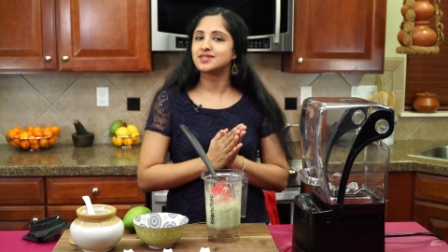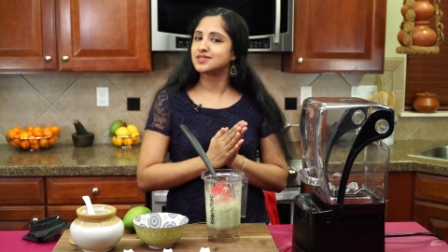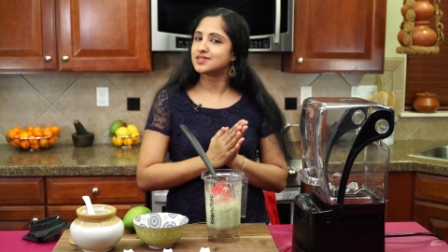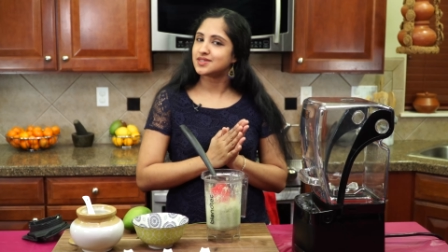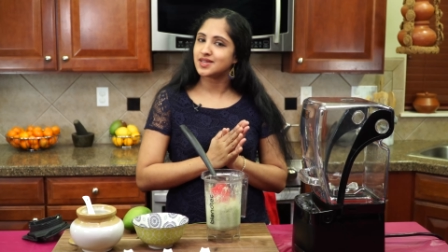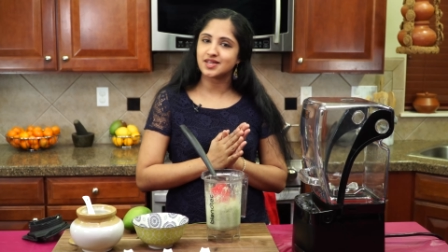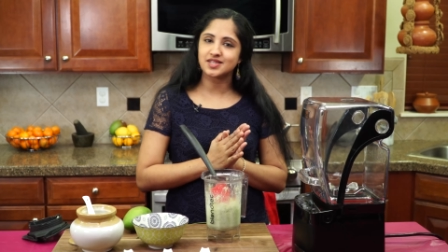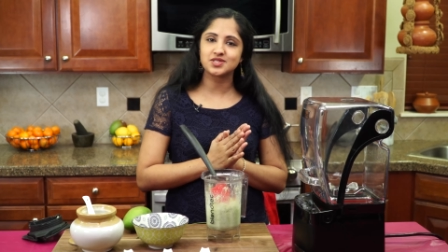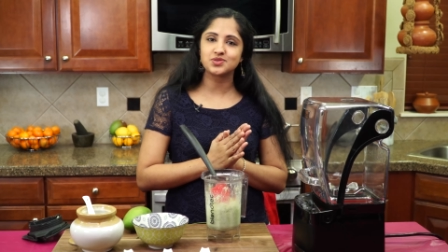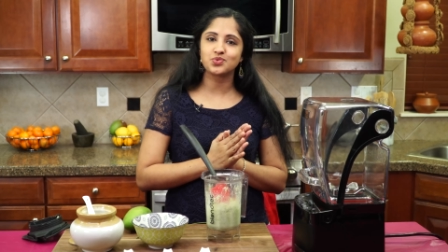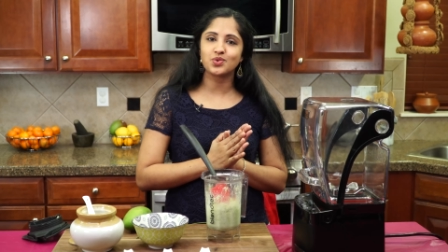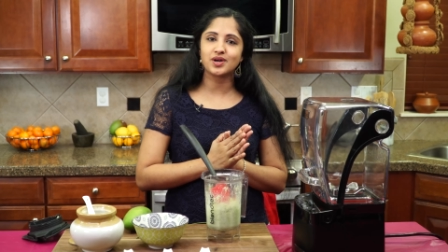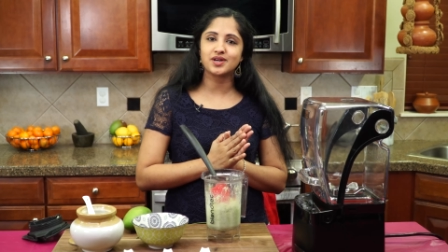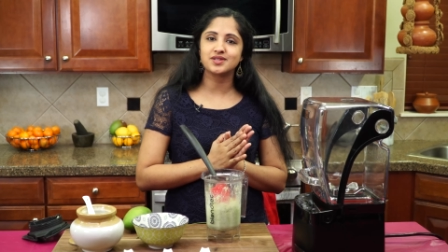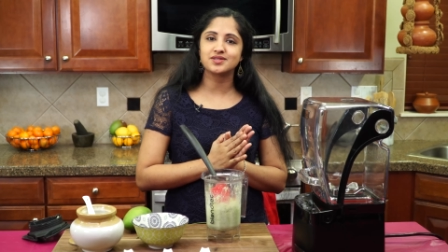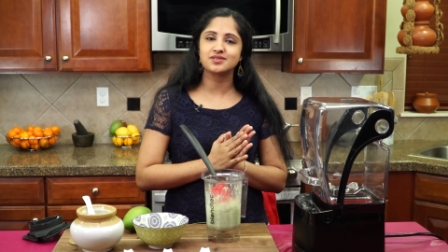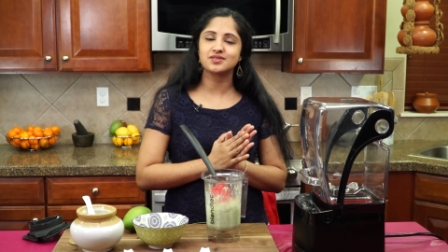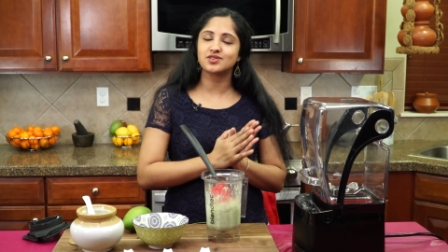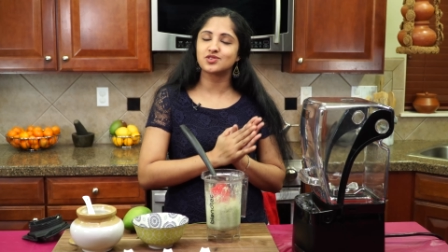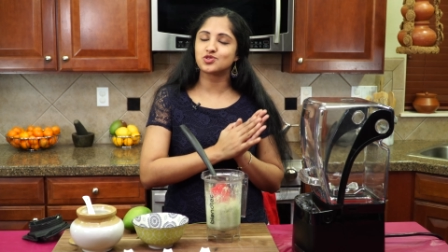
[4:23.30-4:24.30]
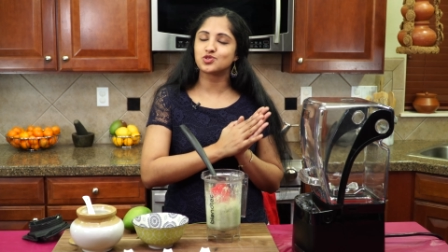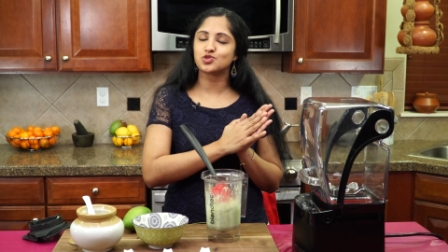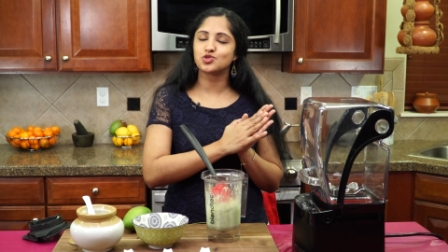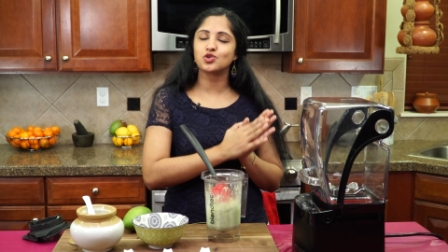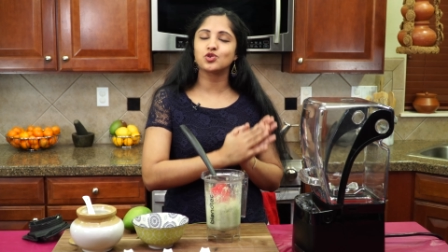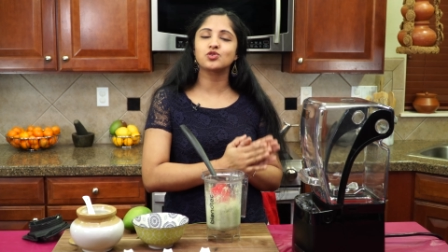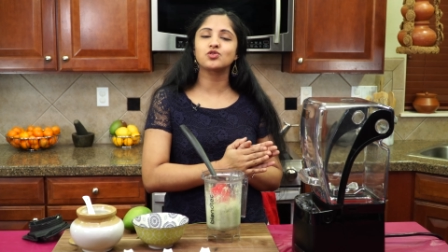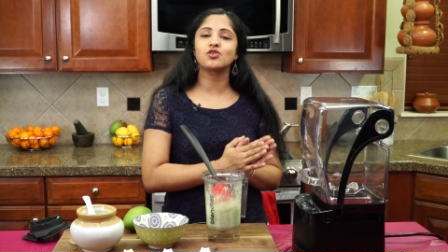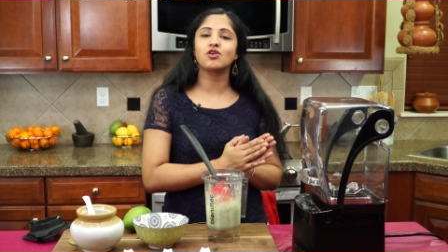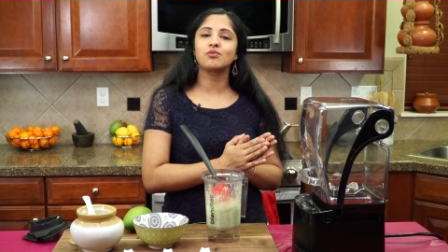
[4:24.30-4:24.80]
taste wise there's
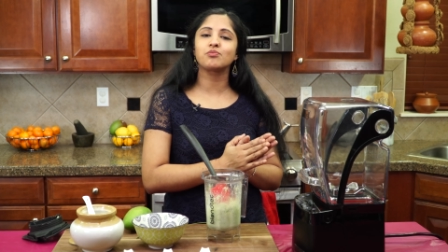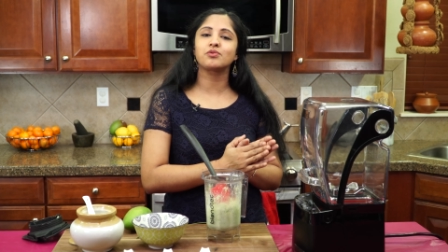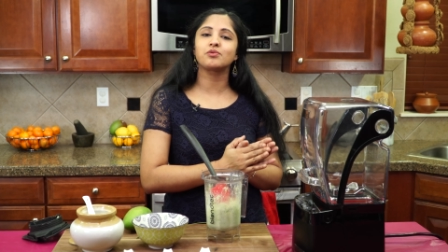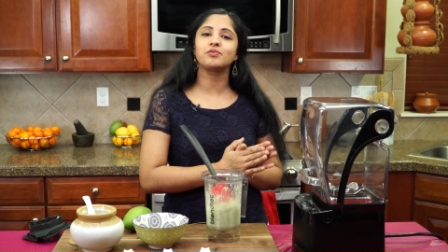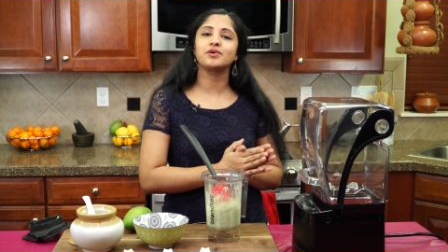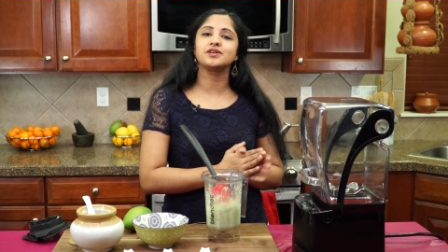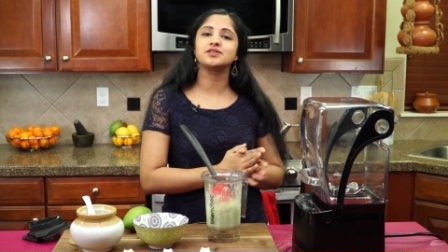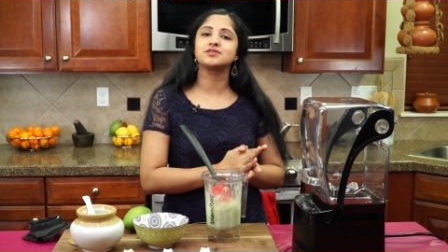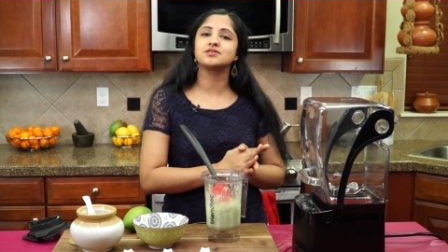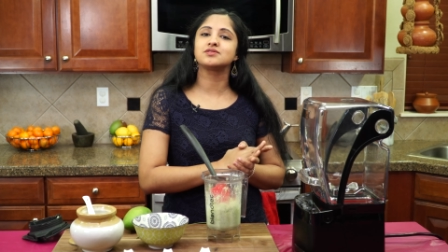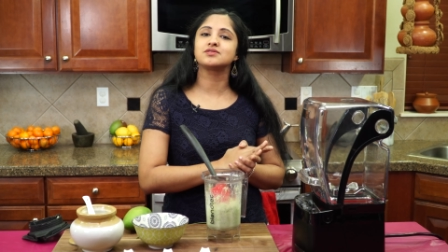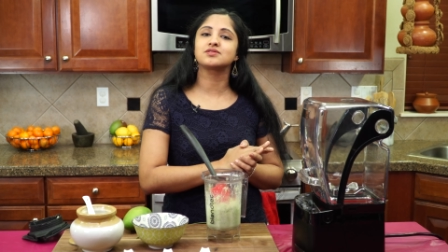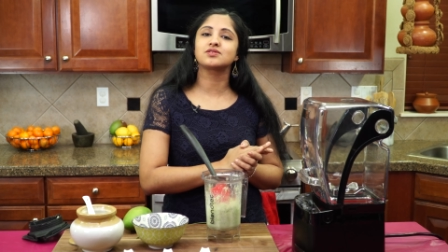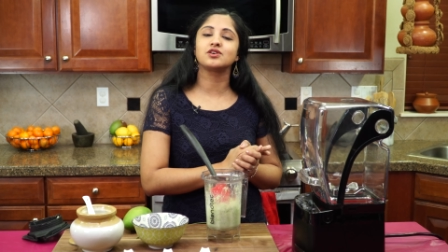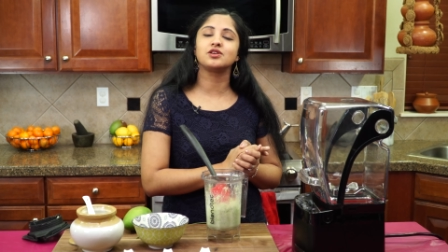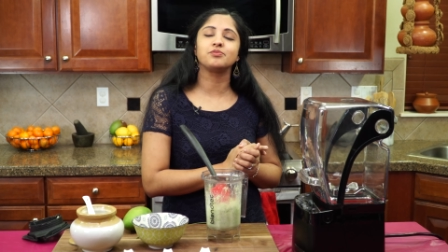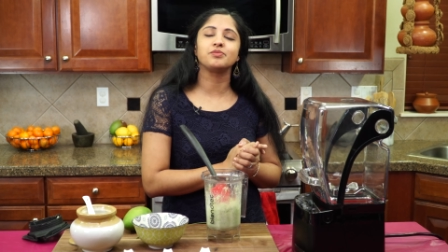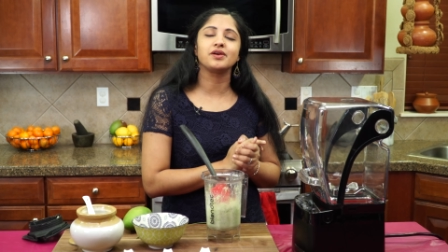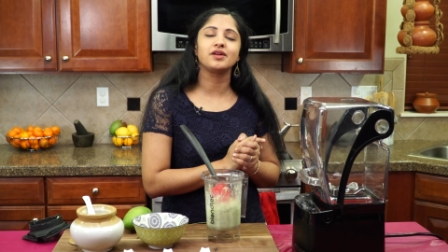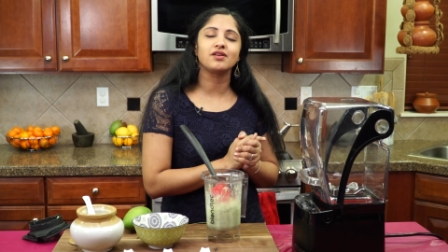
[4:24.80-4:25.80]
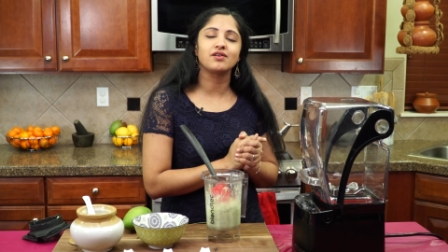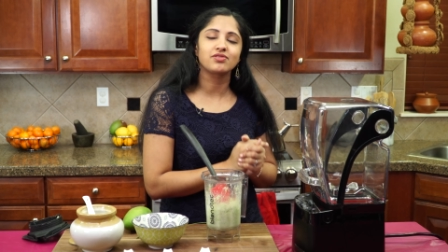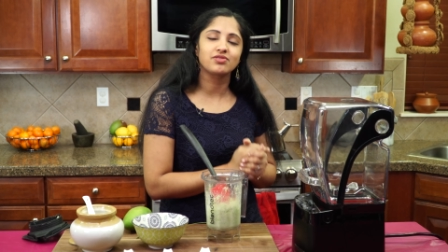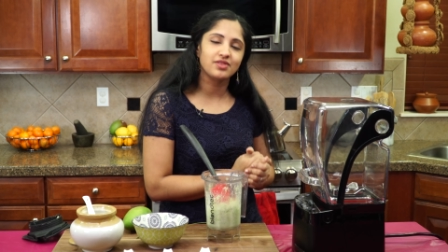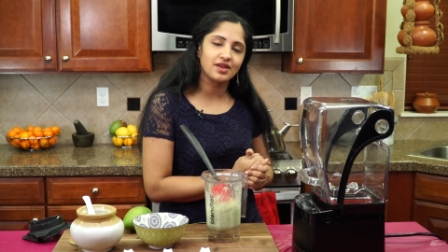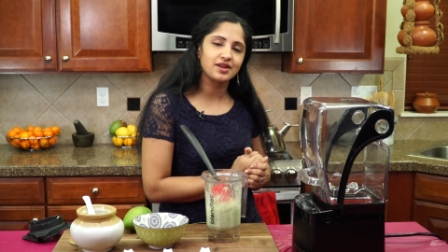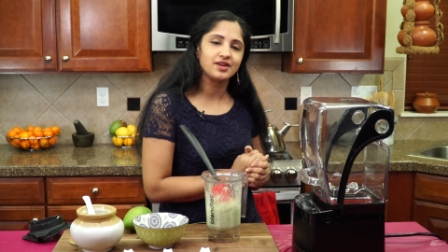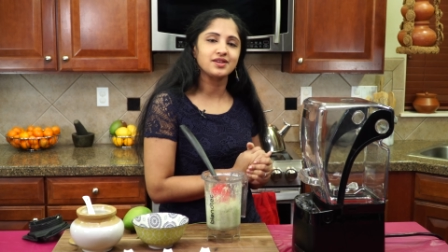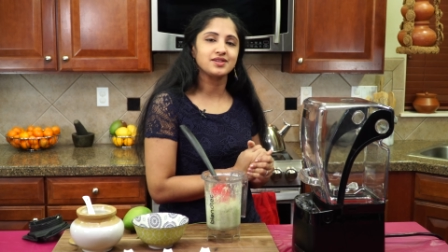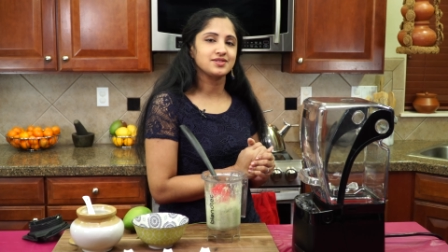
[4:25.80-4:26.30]
no compromise. It's going to be an
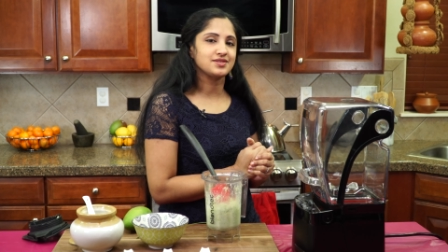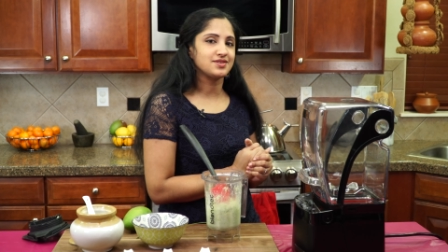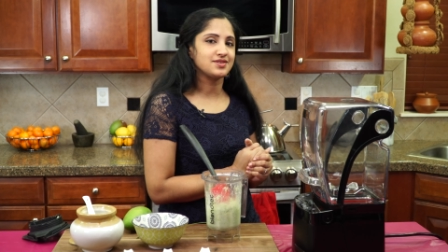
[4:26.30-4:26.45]
authentic